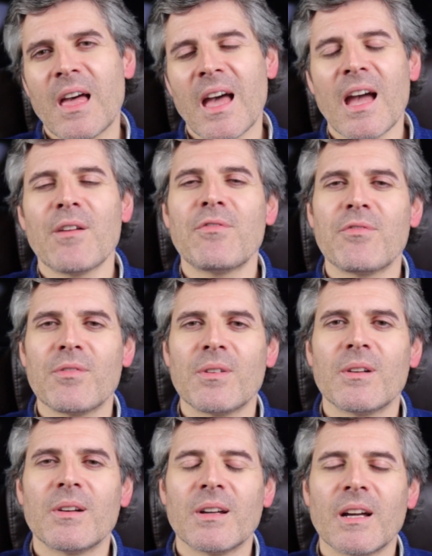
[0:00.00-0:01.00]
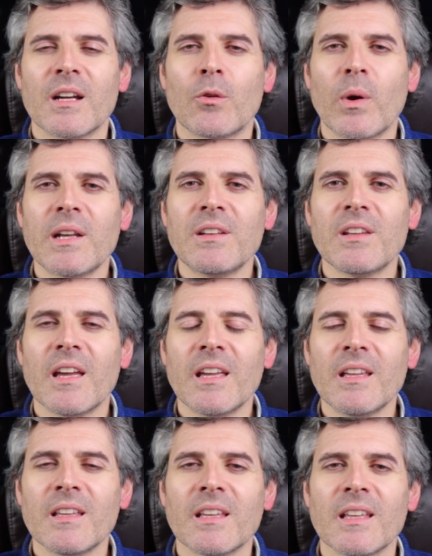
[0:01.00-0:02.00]
Have a great
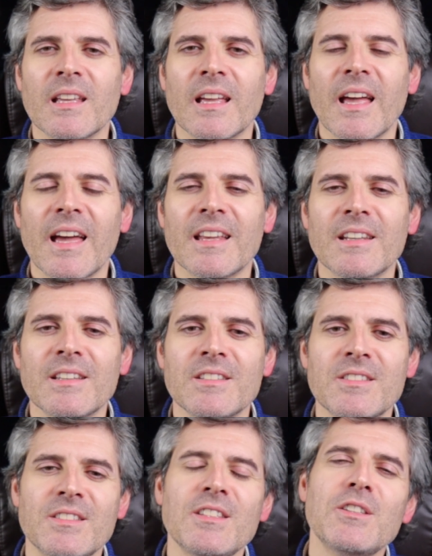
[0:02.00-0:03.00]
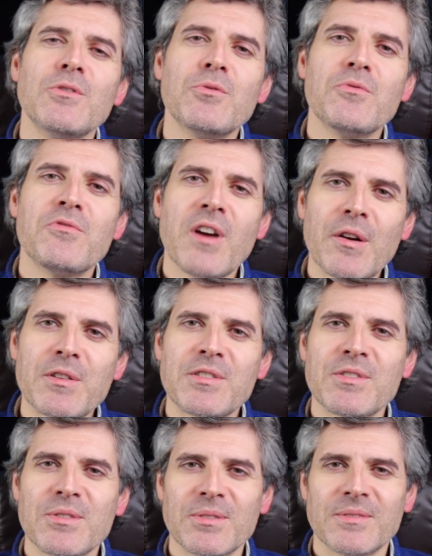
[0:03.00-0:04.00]
day and see you very
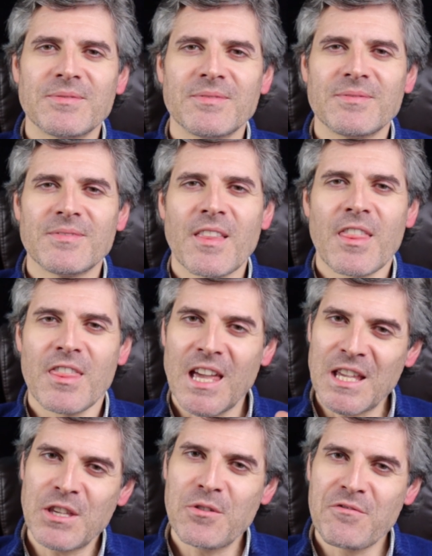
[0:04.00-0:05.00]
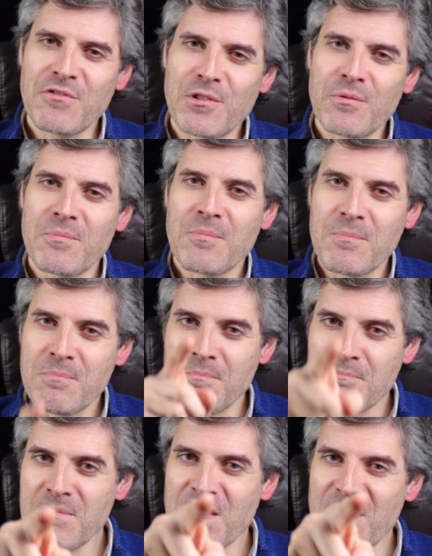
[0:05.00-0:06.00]
soon. Thank you for
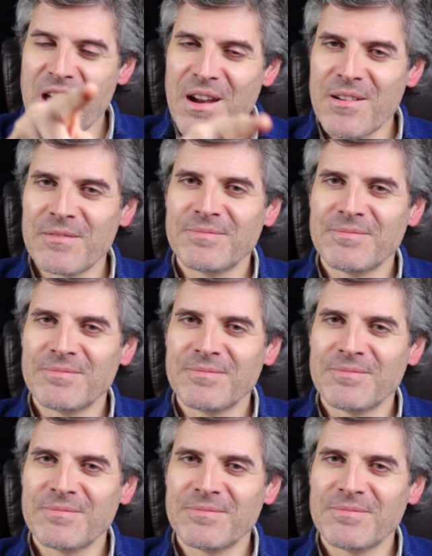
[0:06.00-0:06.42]
being there.